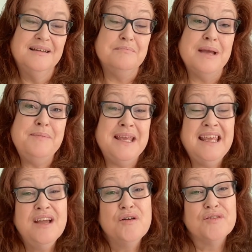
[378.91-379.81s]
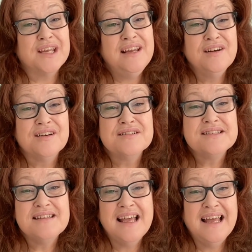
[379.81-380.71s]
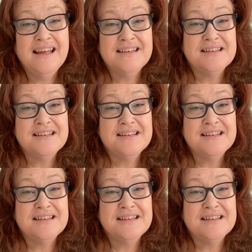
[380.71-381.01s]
Maybe he overhears and